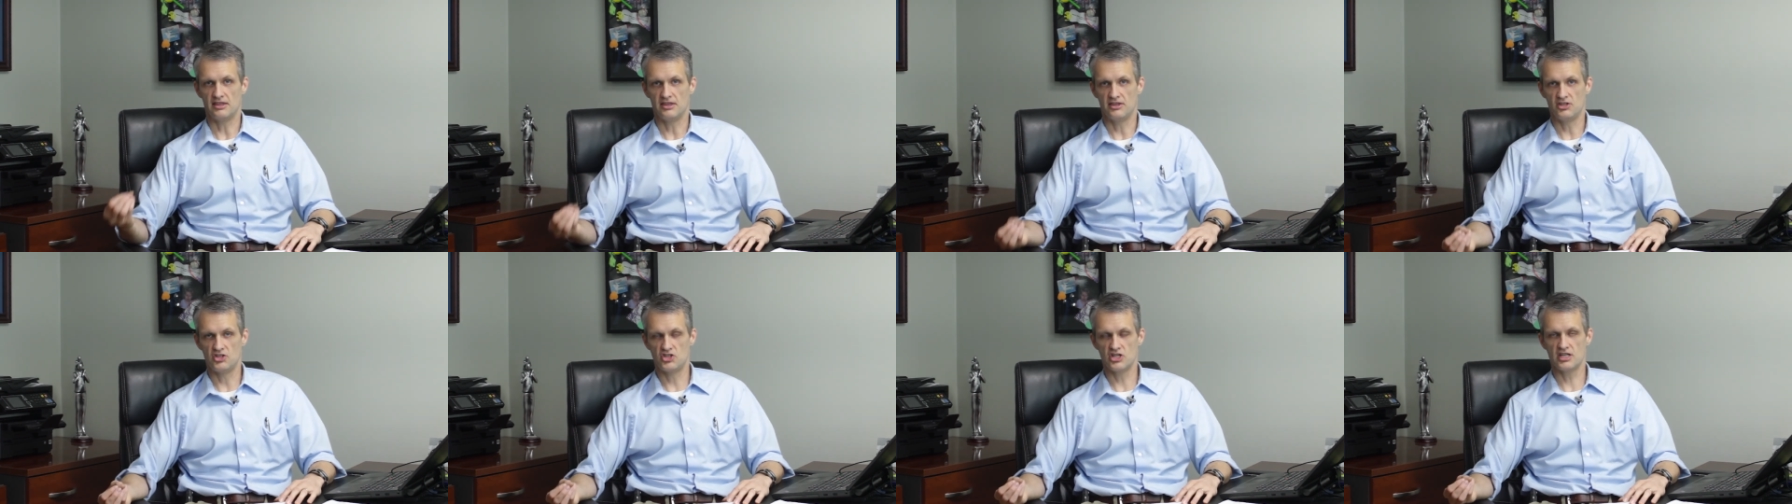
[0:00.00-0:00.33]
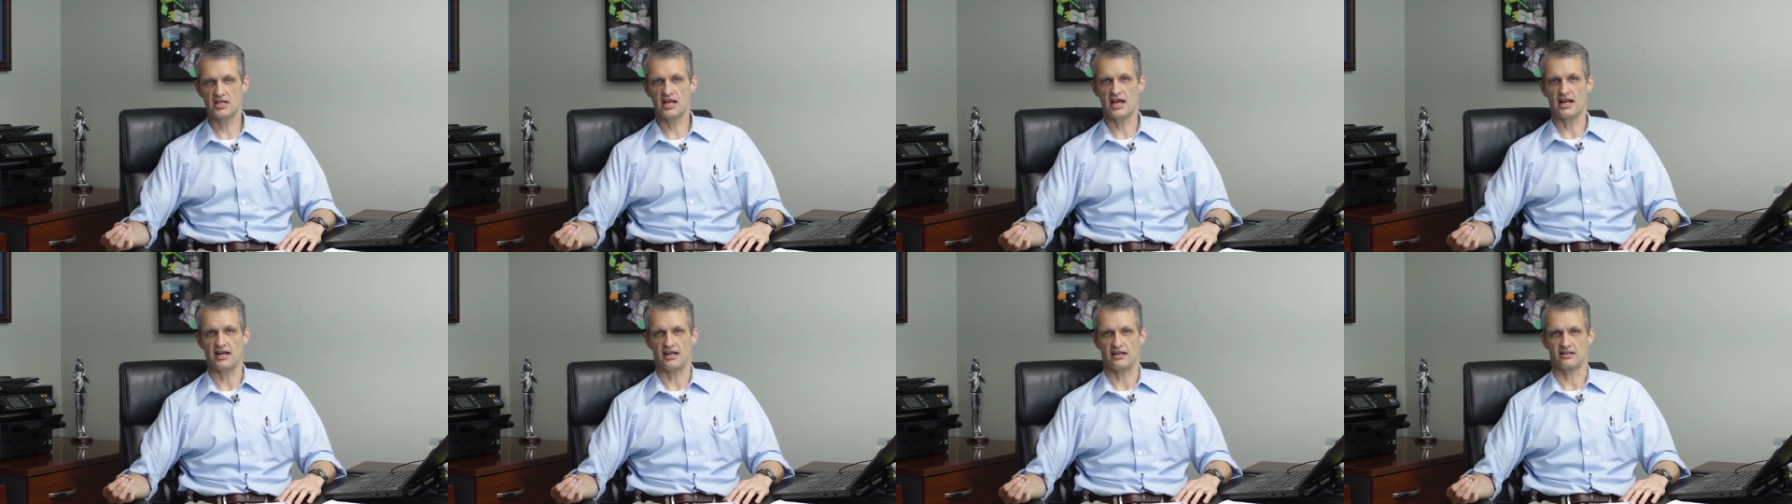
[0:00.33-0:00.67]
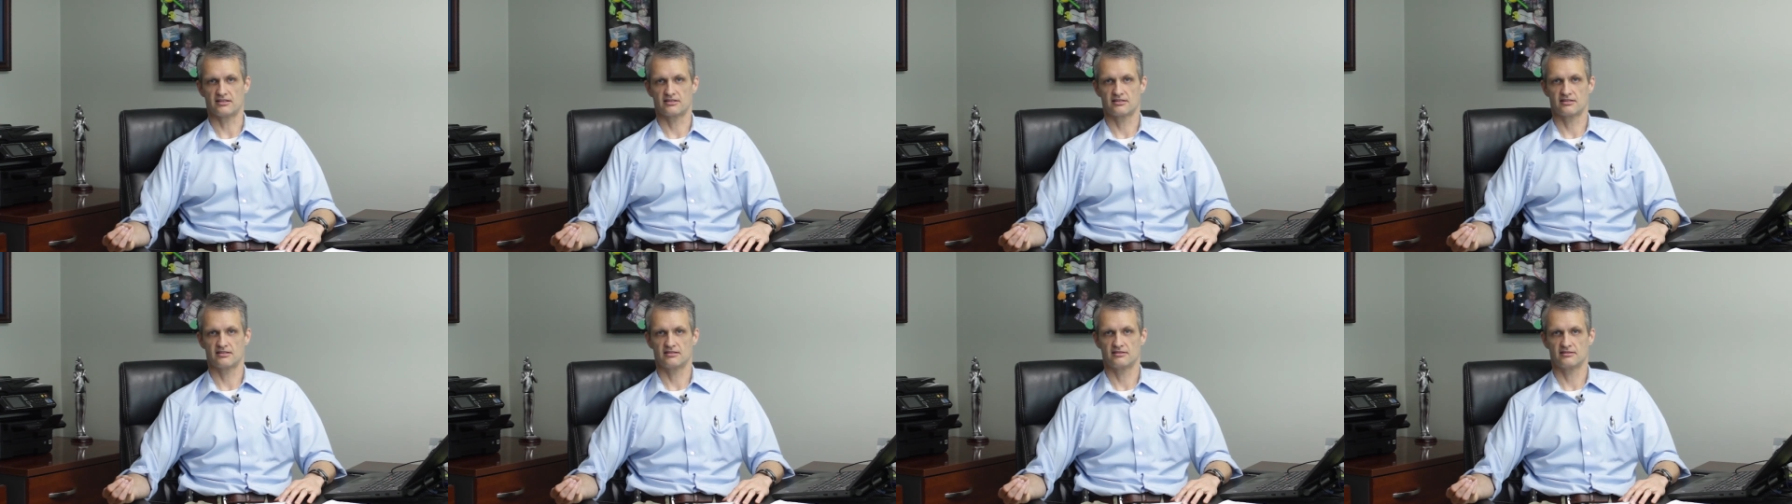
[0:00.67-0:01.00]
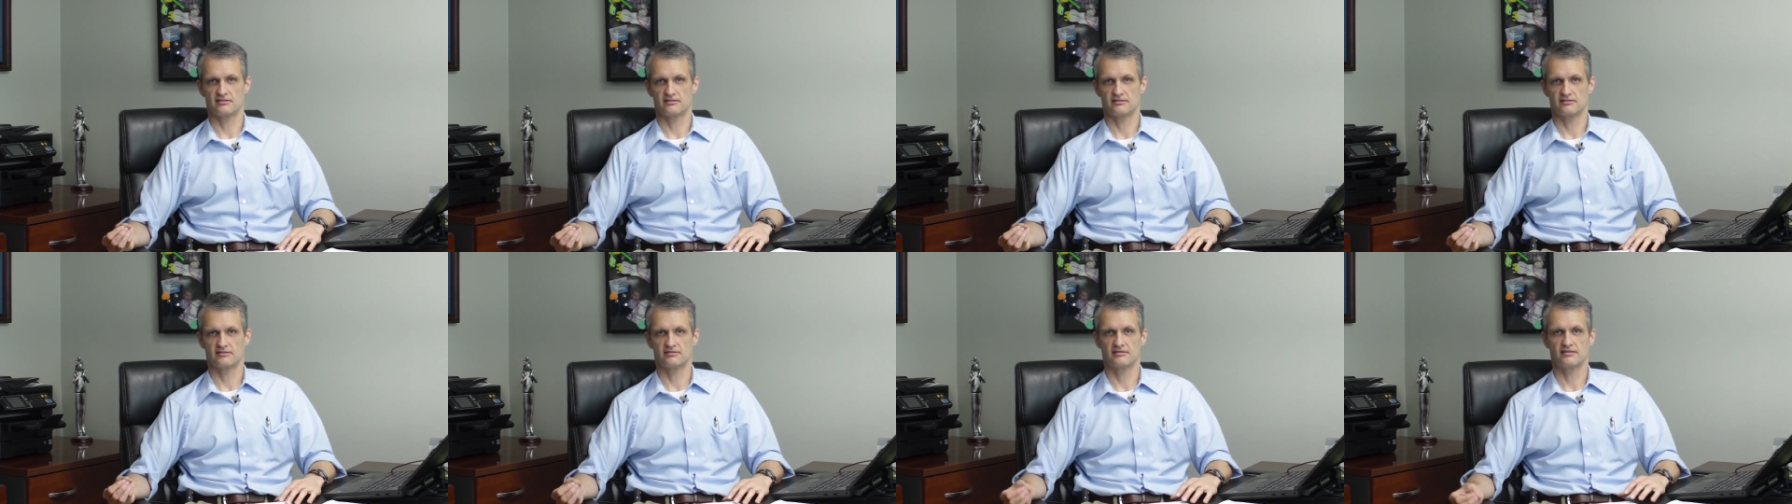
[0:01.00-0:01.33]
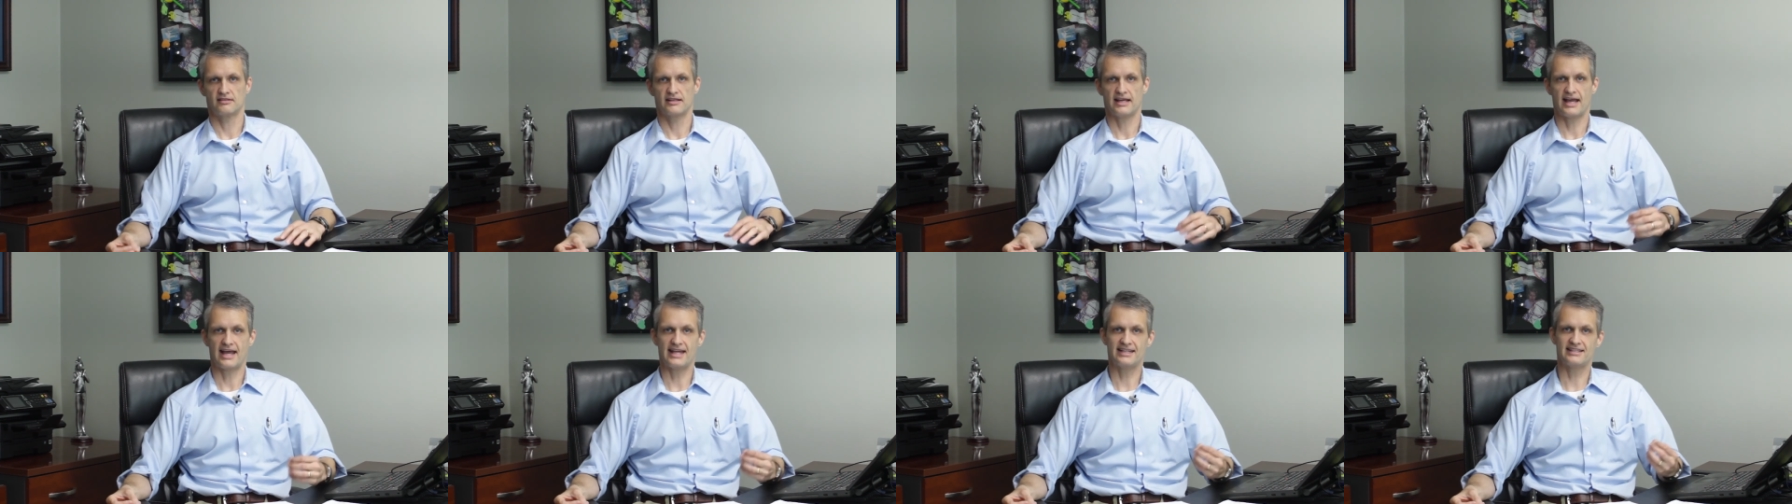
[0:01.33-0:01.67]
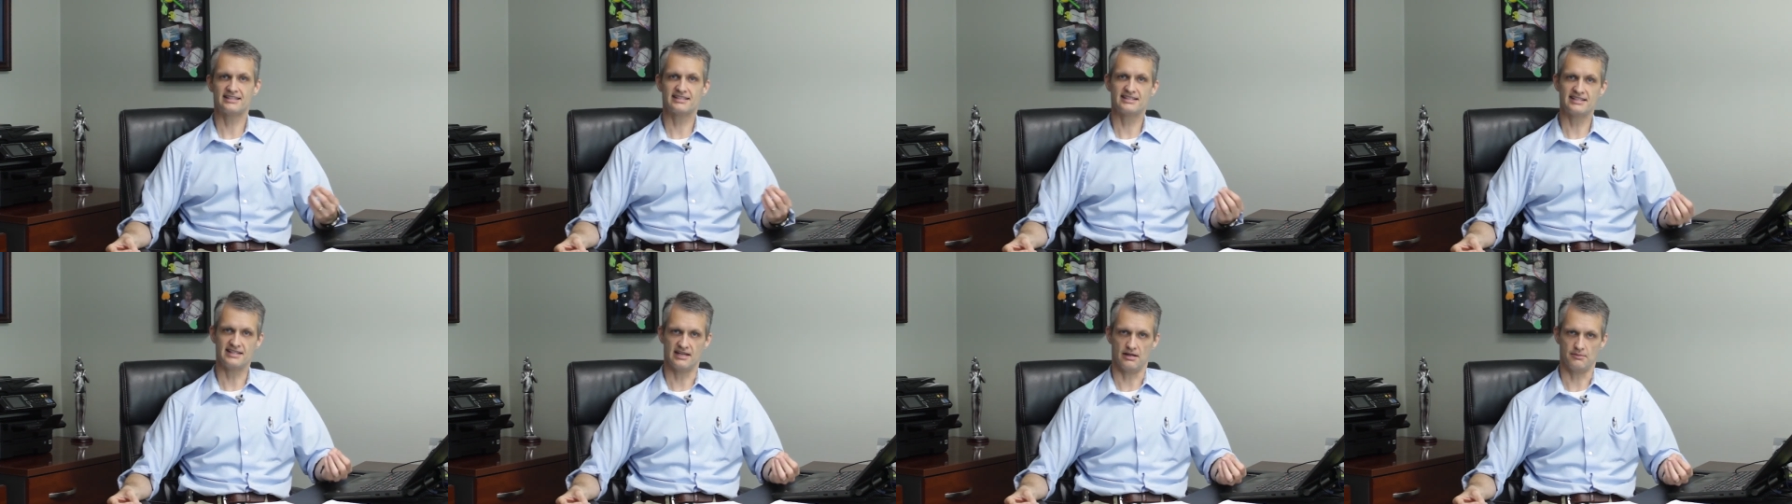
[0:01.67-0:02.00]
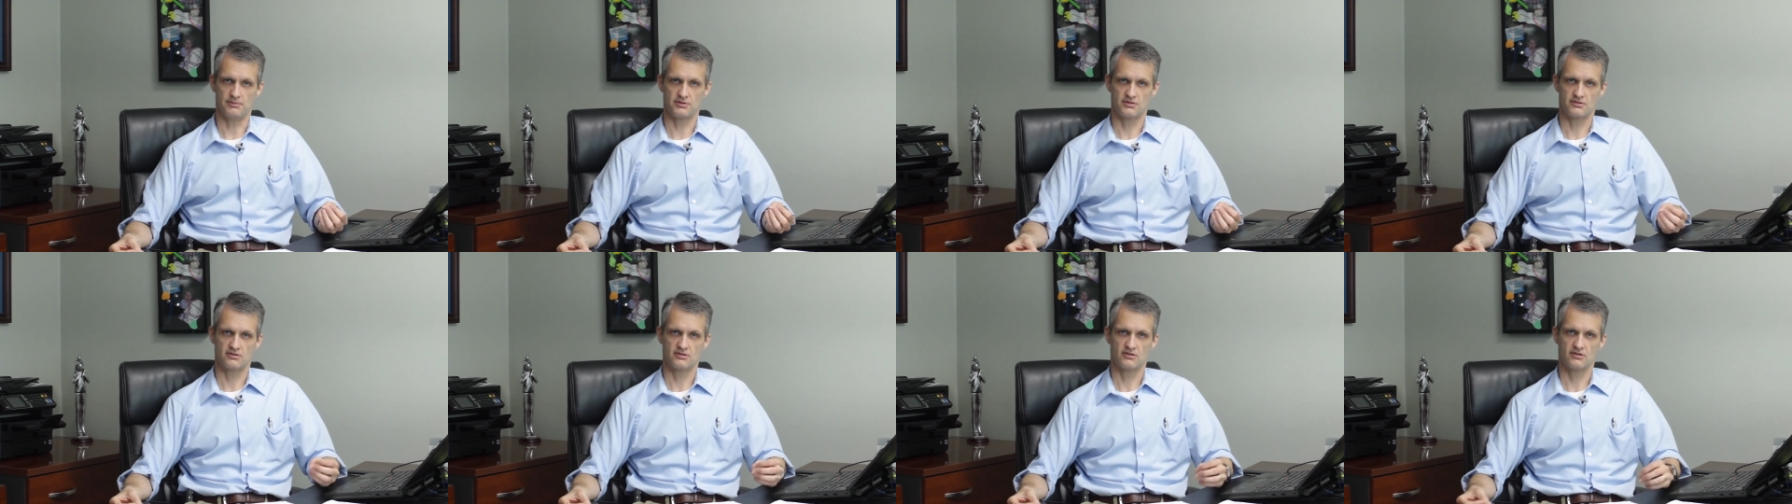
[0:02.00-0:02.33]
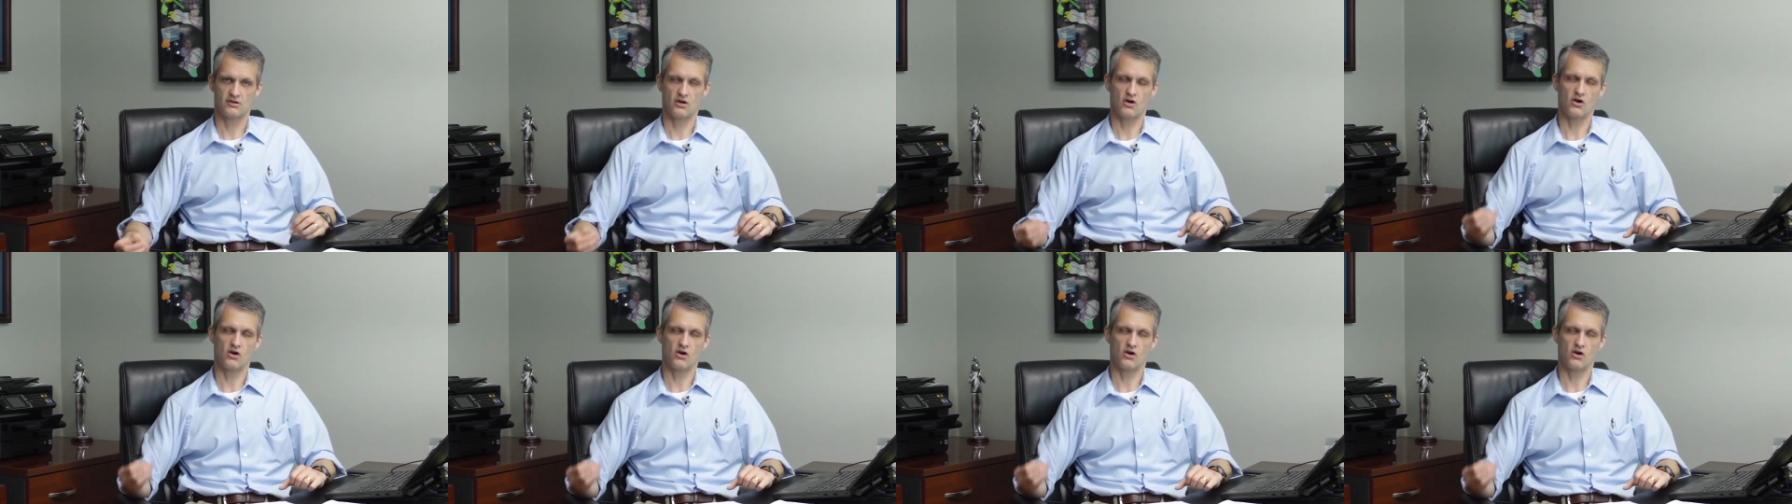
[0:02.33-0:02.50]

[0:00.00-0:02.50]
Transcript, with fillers: genetics and SNPs